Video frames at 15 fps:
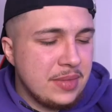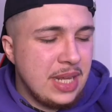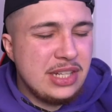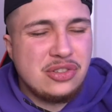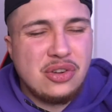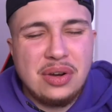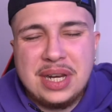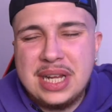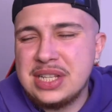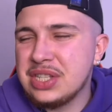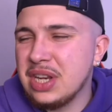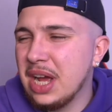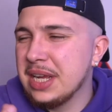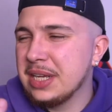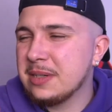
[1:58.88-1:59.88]
It's got this
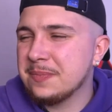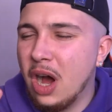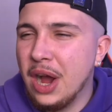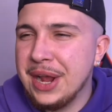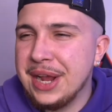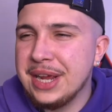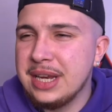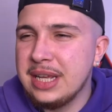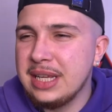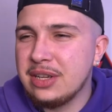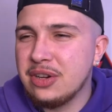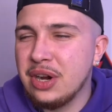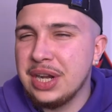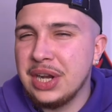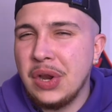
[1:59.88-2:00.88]
like irony
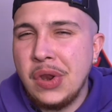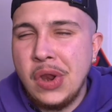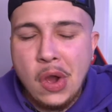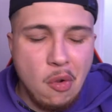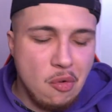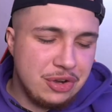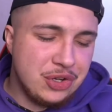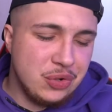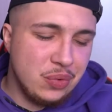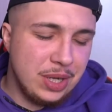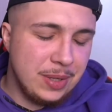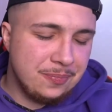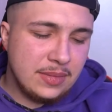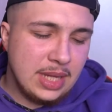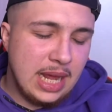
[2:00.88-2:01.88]
kind of note to
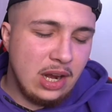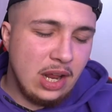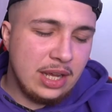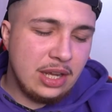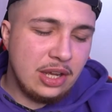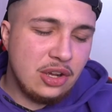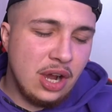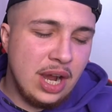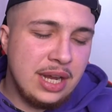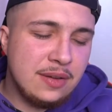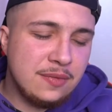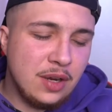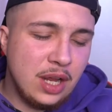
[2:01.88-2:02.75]
it, and like a kind of